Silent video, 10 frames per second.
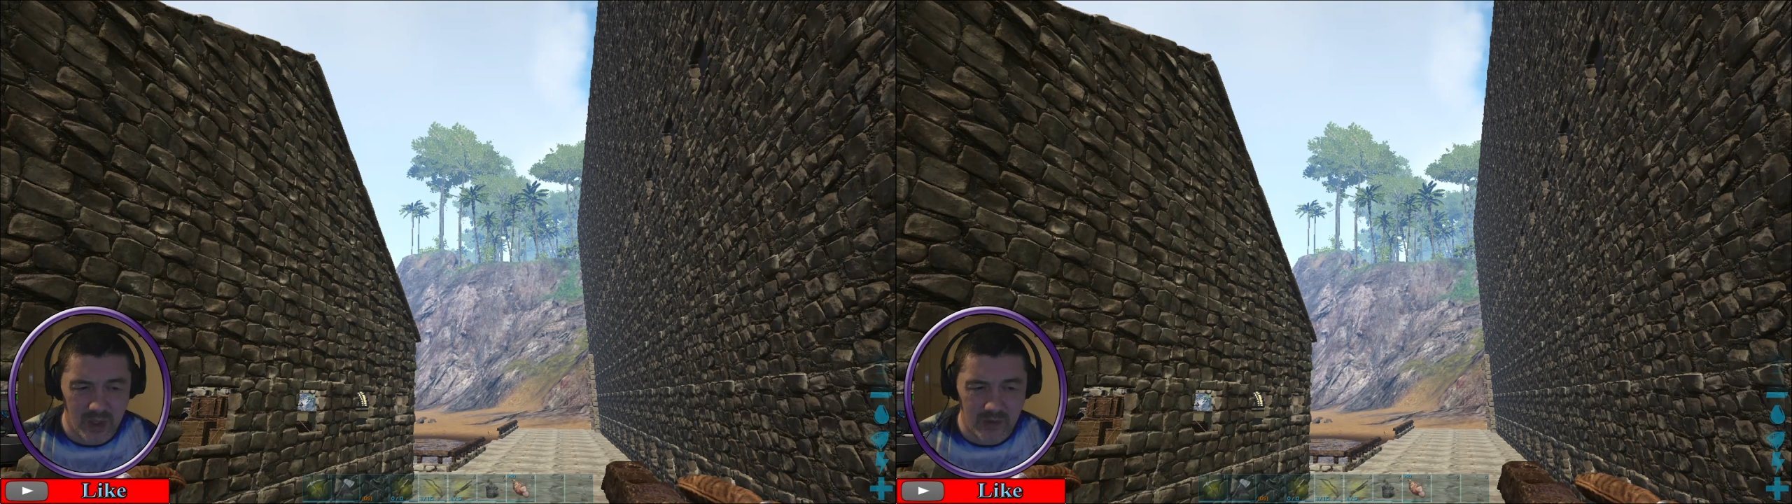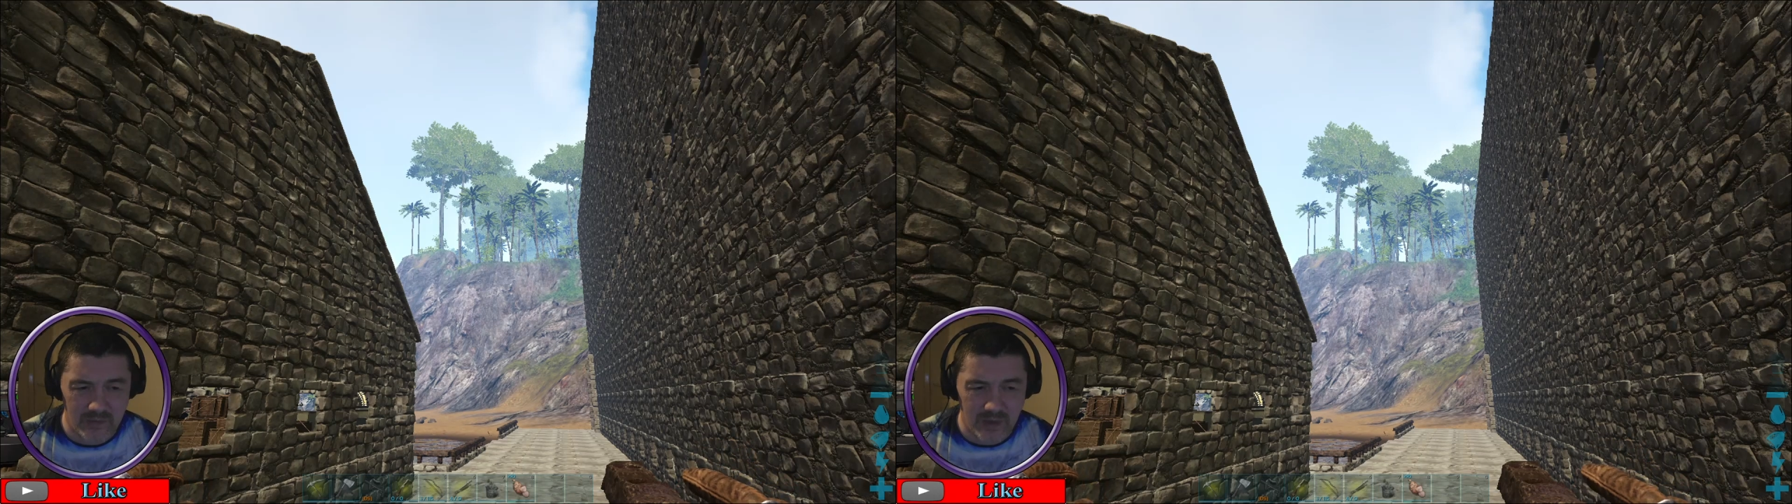
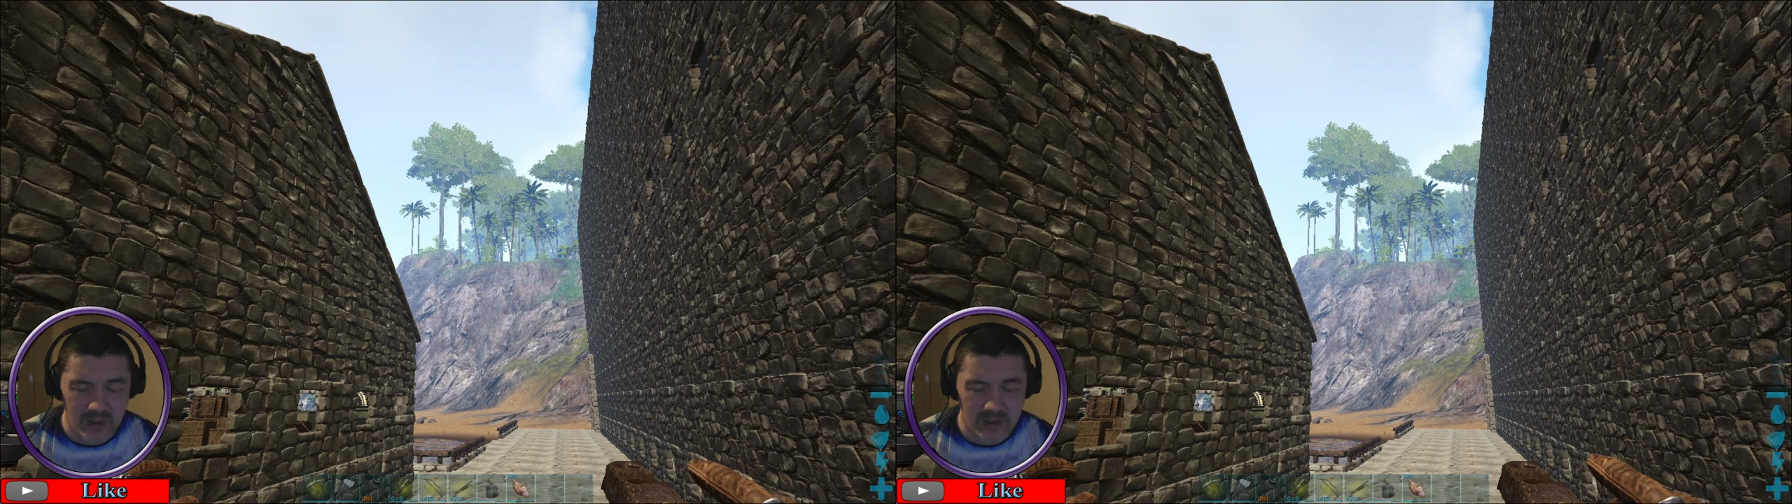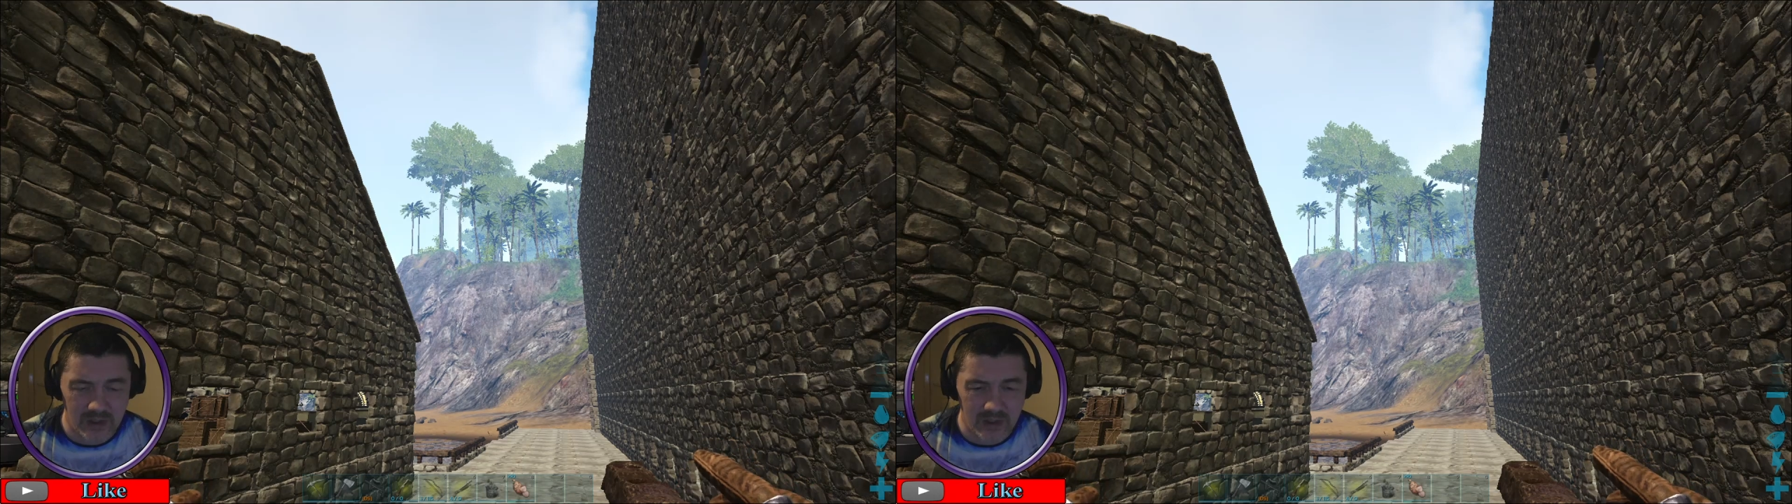
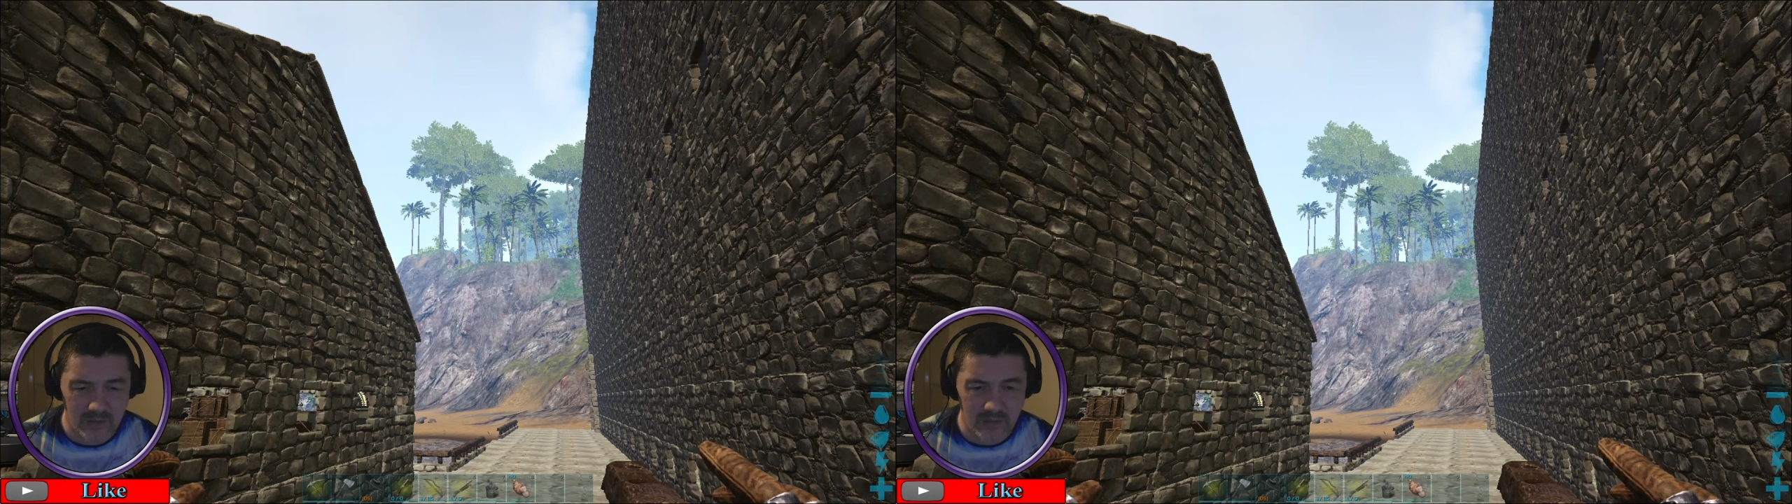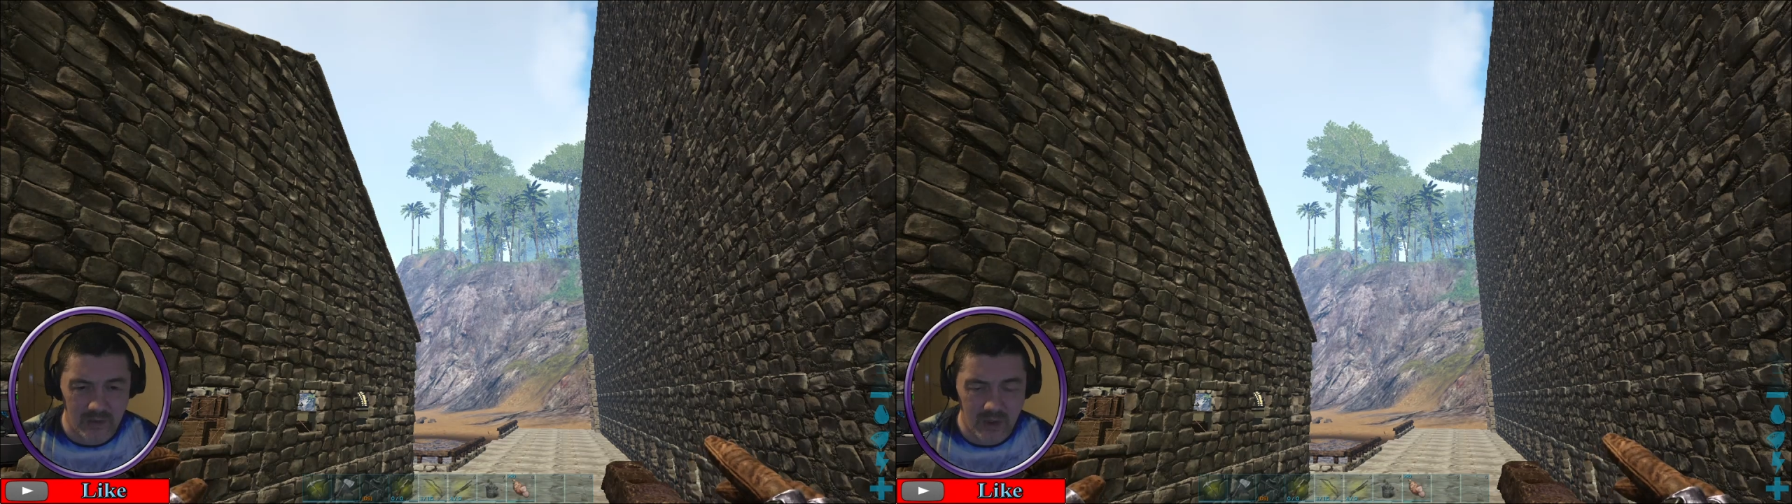artifacts in there,
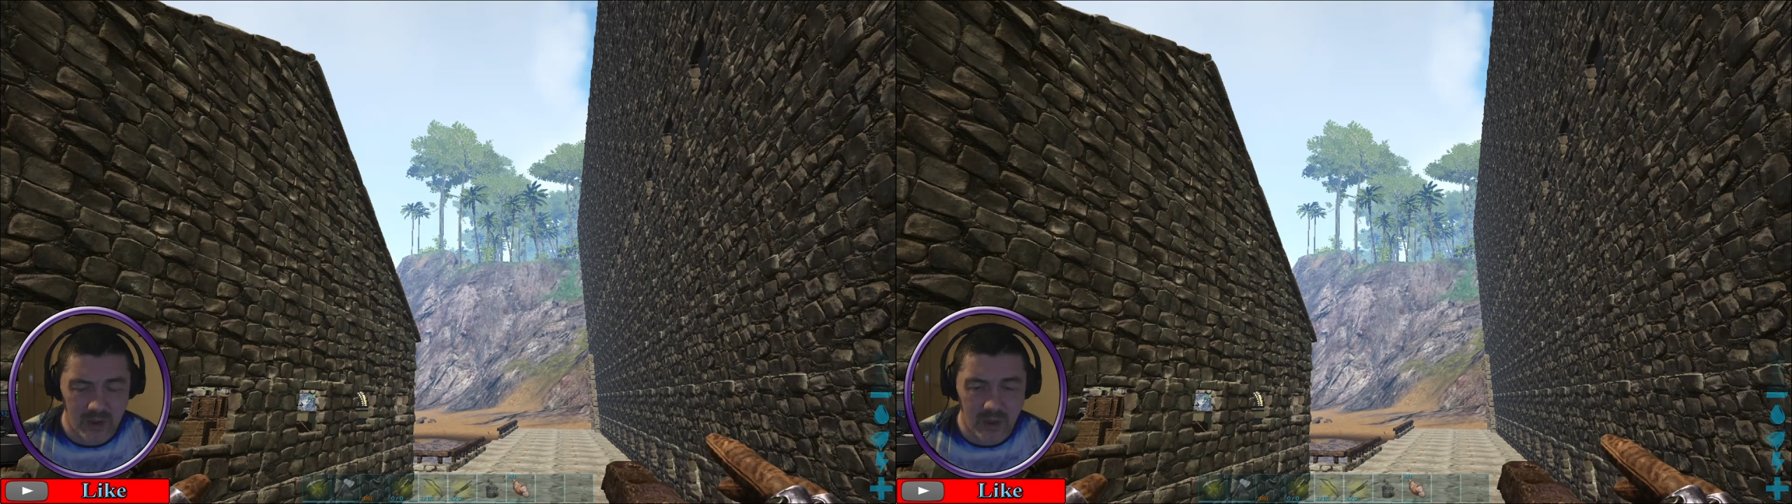though.